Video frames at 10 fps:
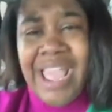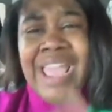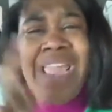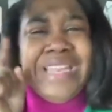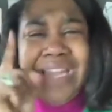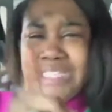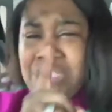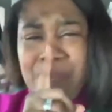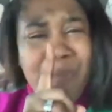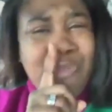and he
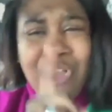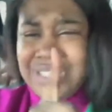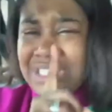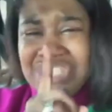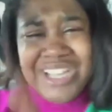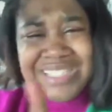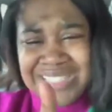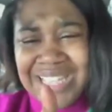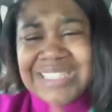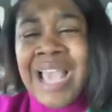needs to be brought to
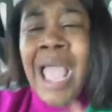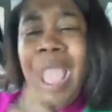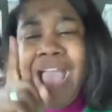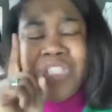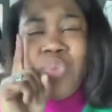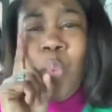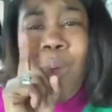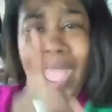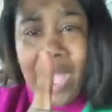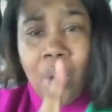justice as
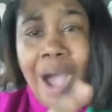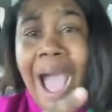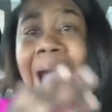well.